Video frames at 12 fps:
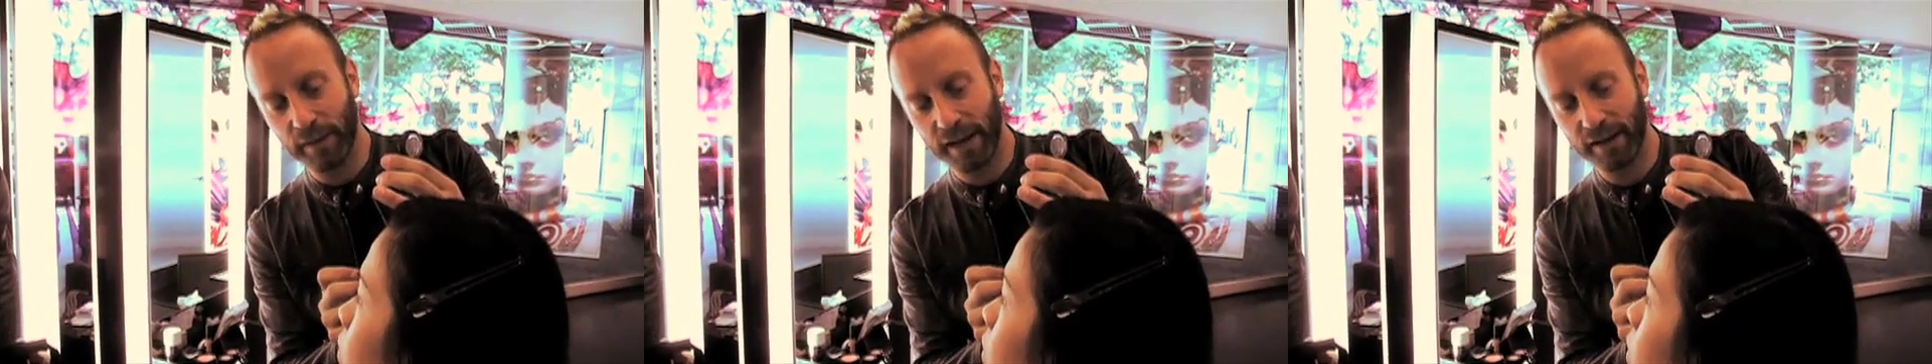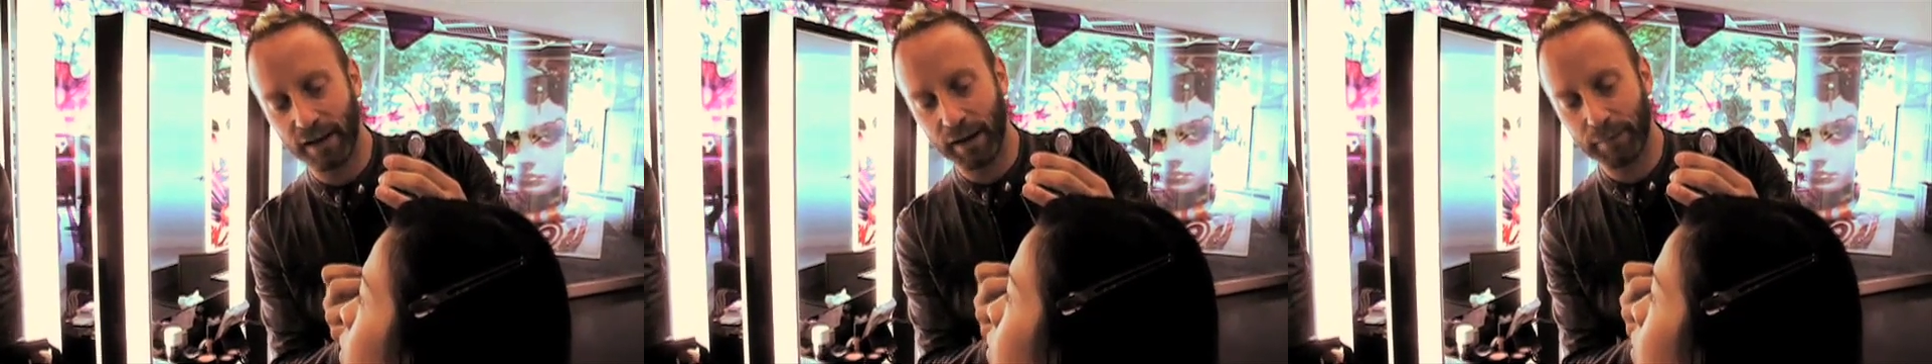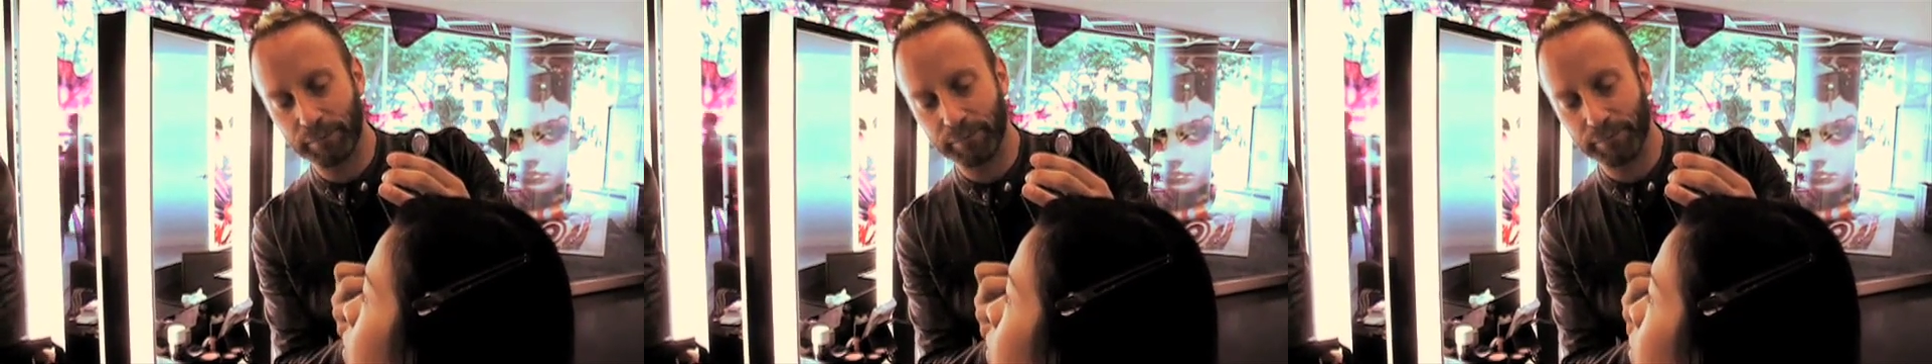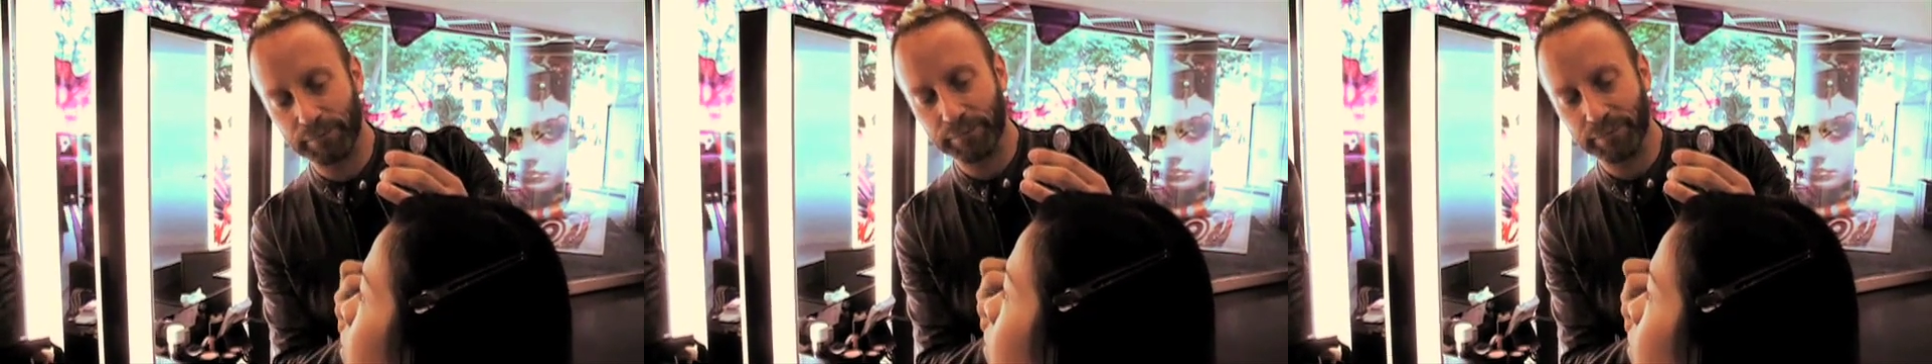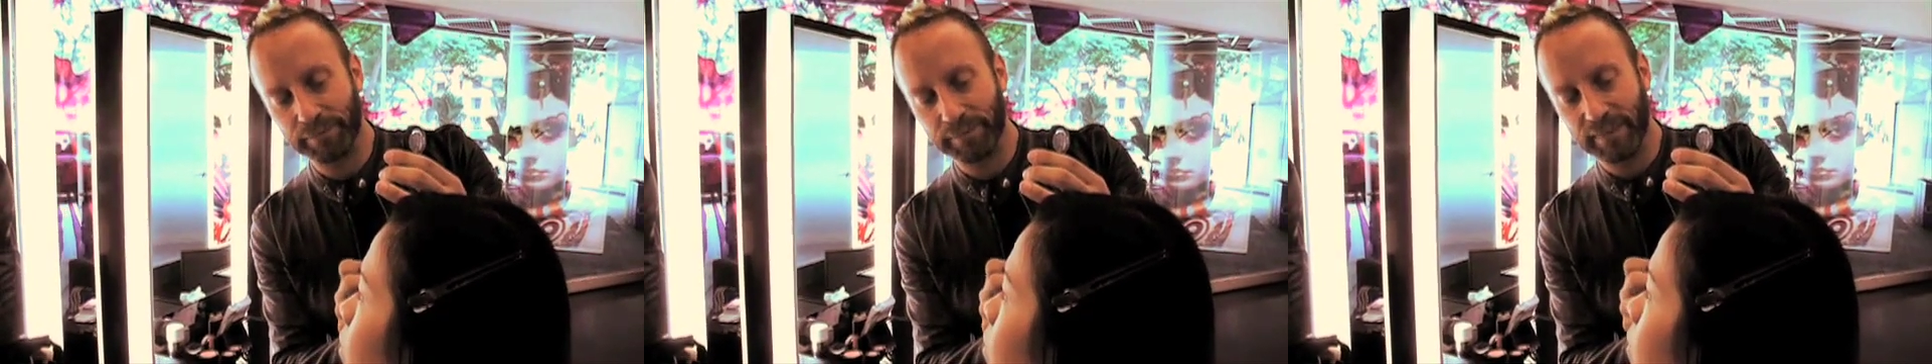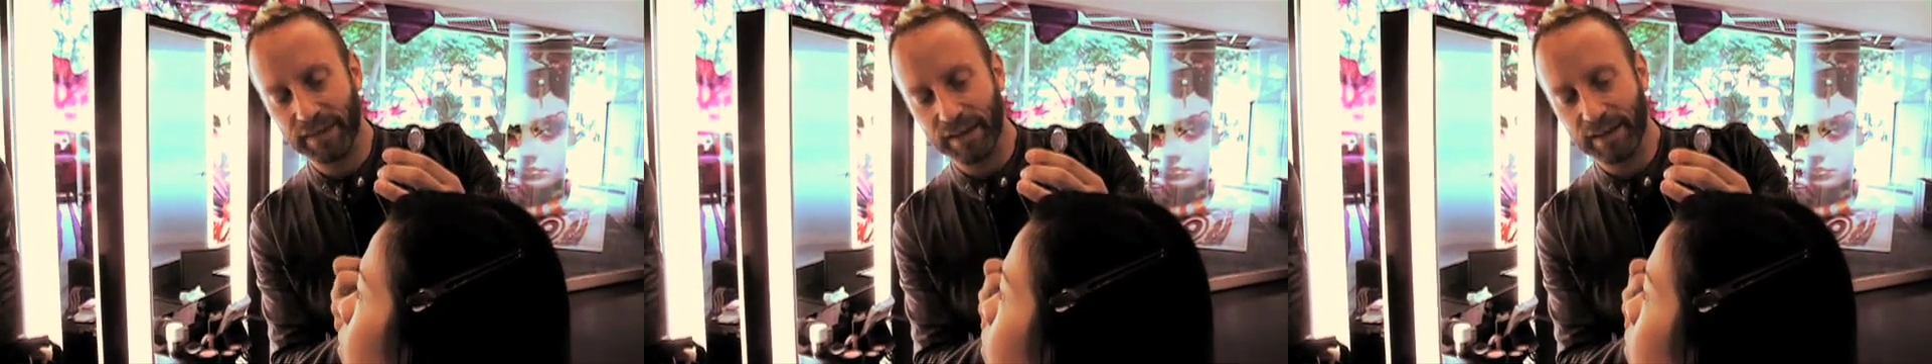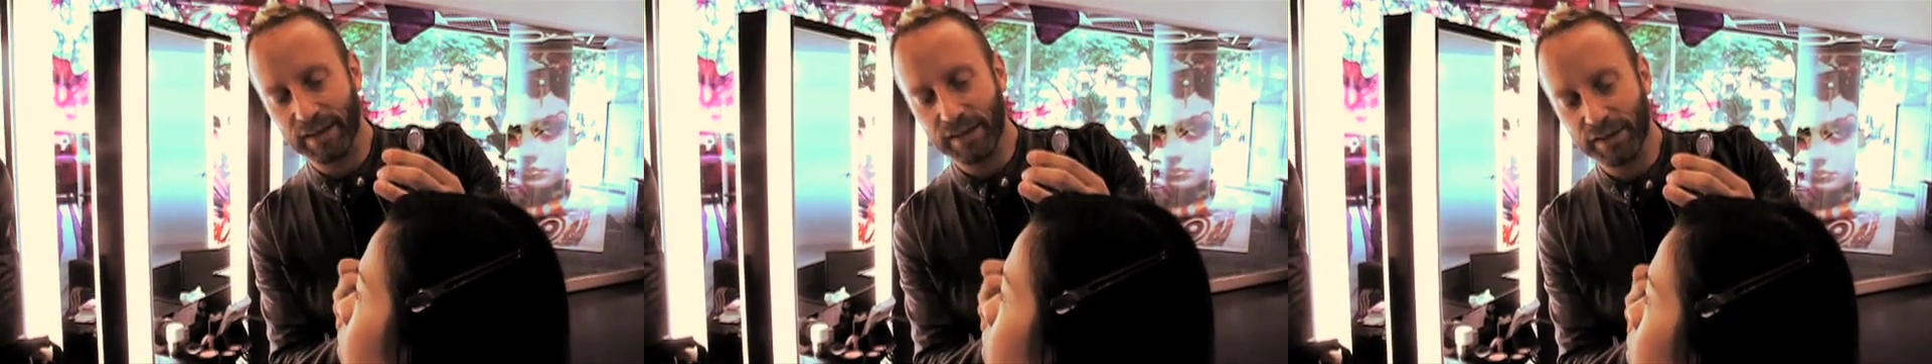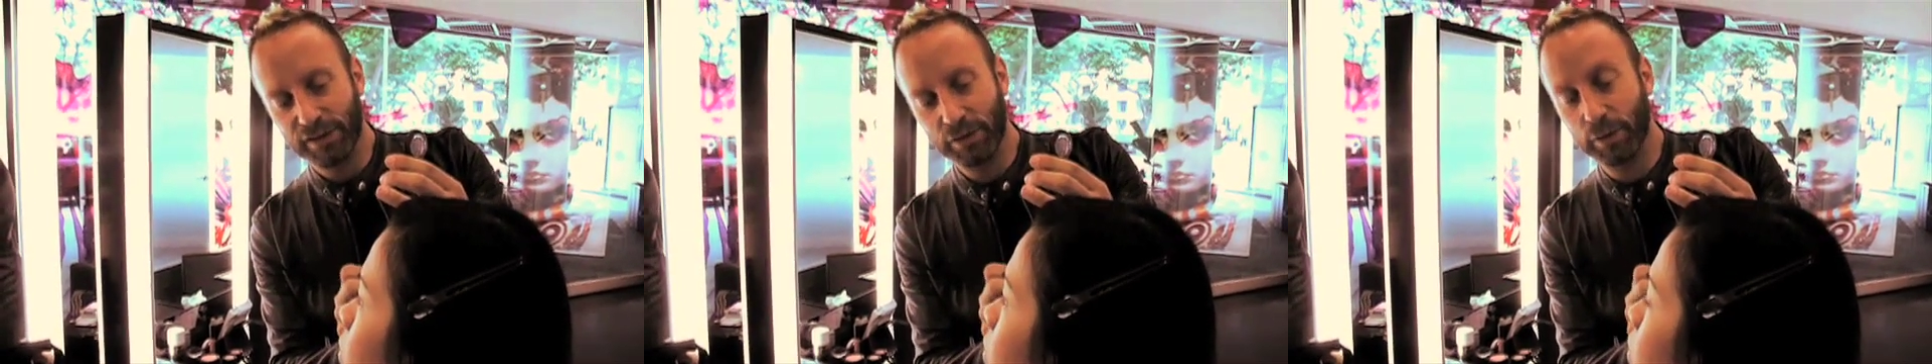makeup,
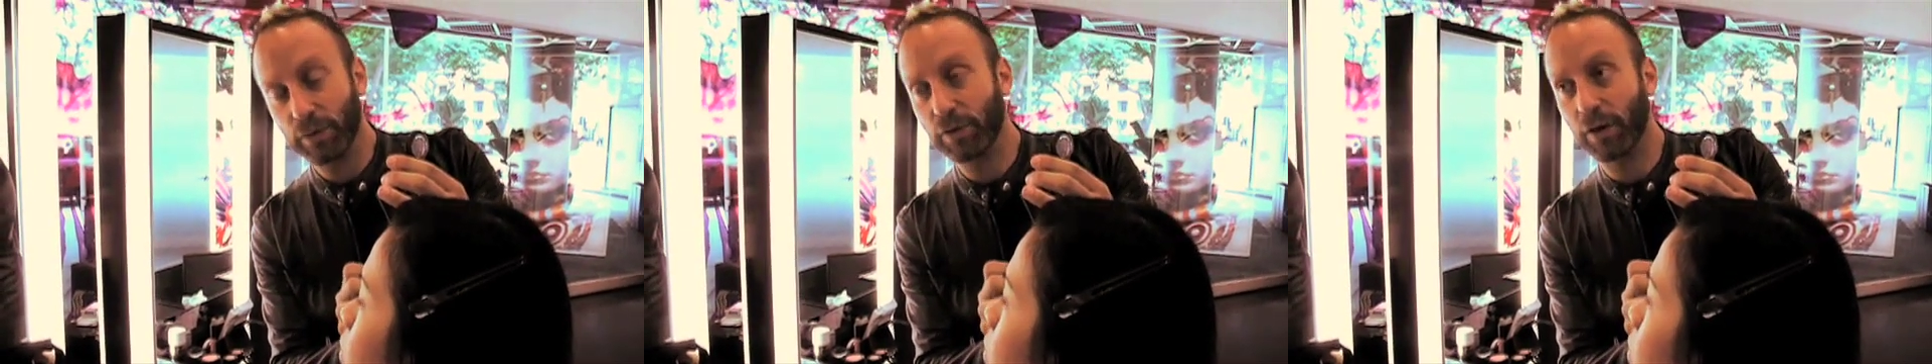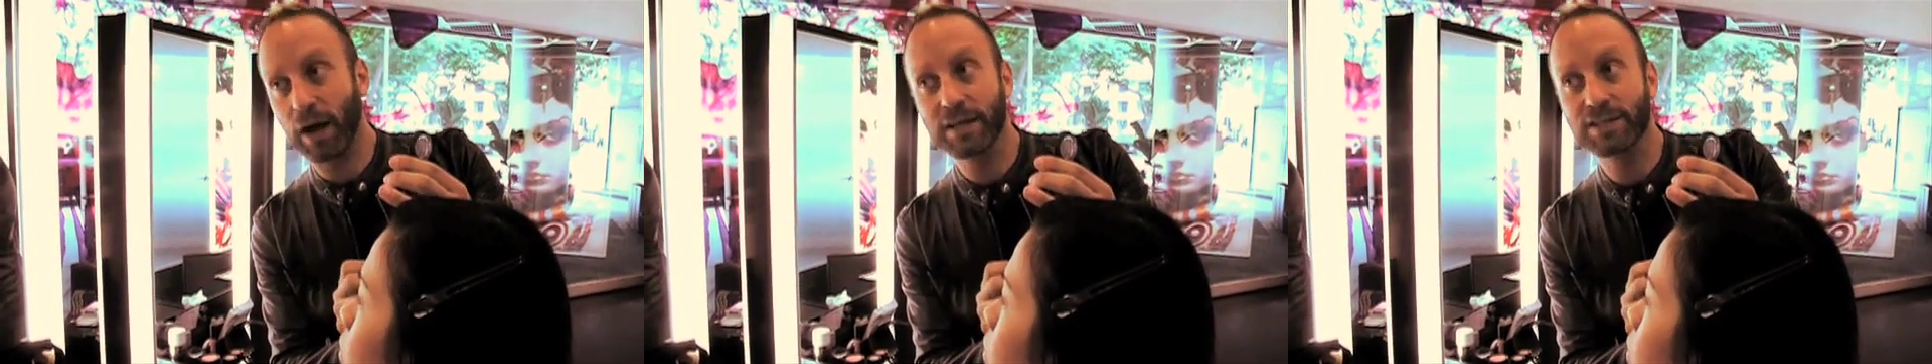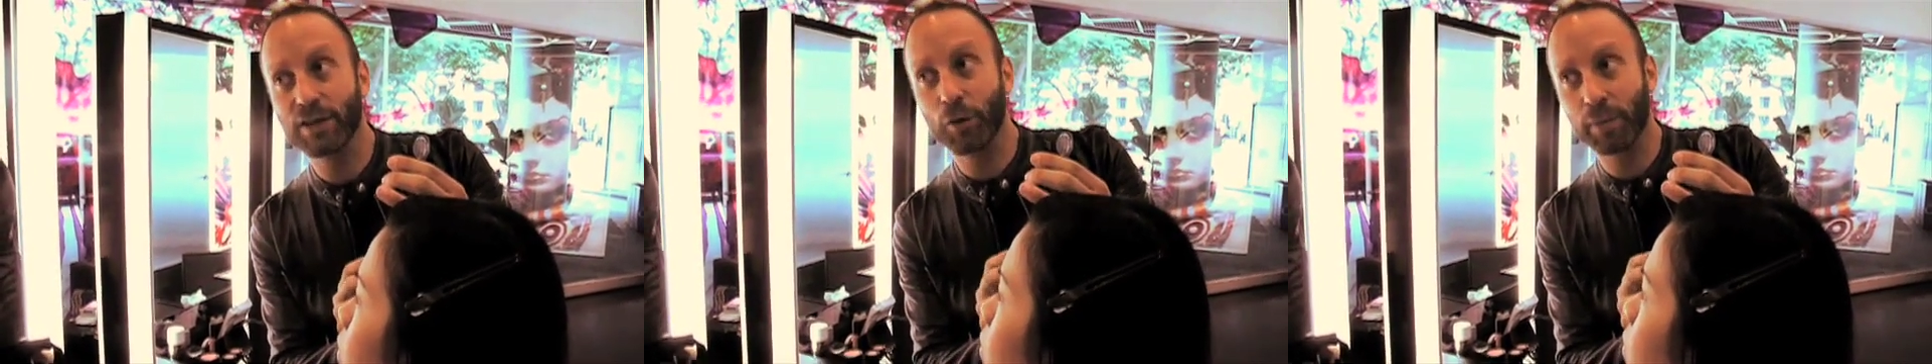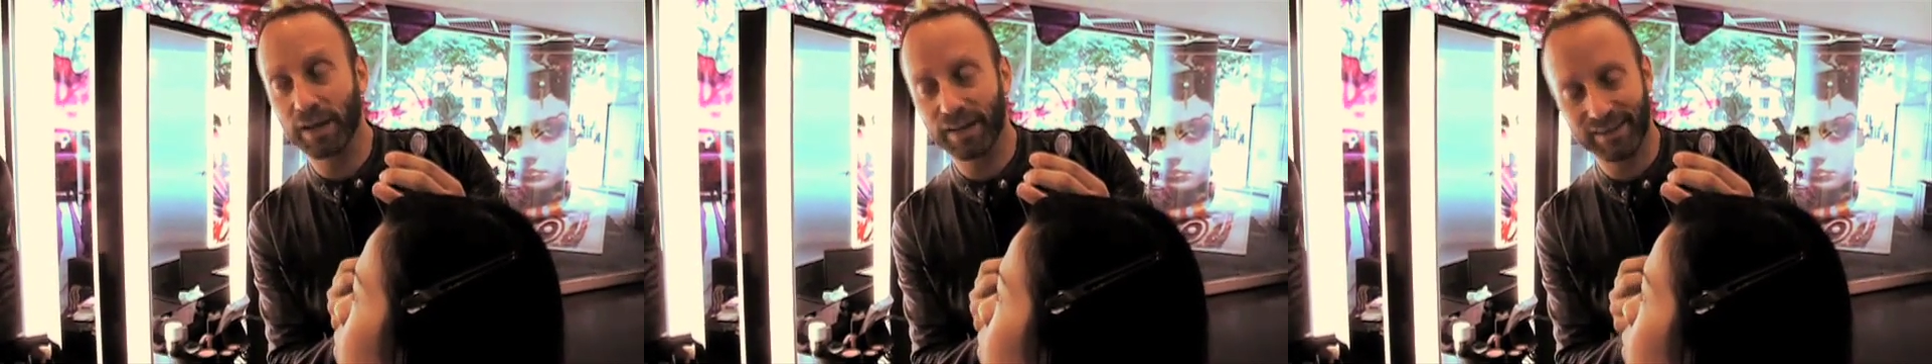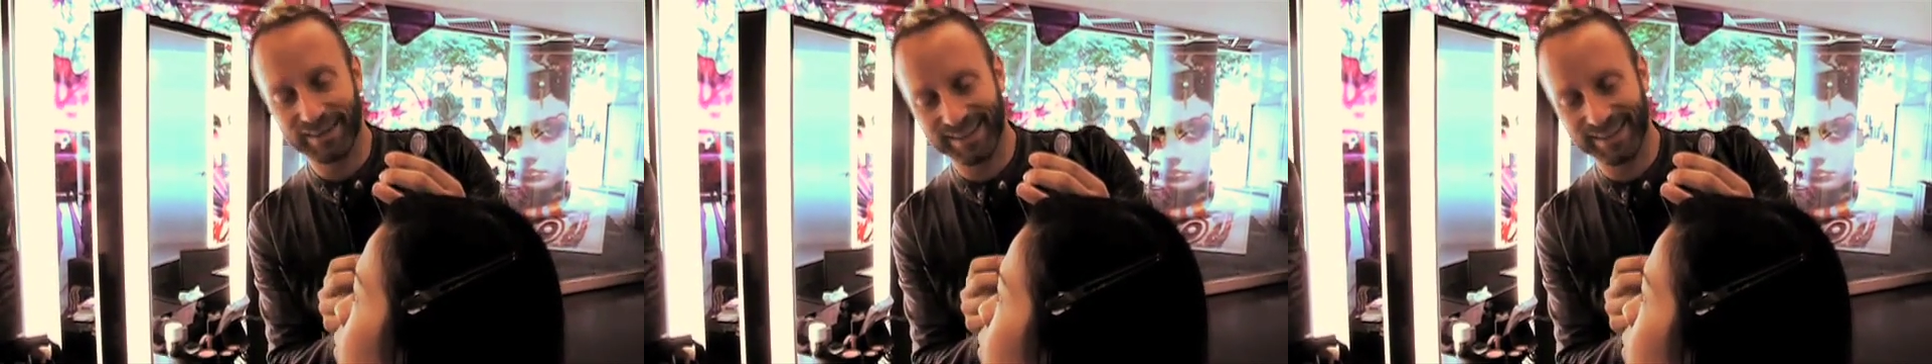do it with your eyes open.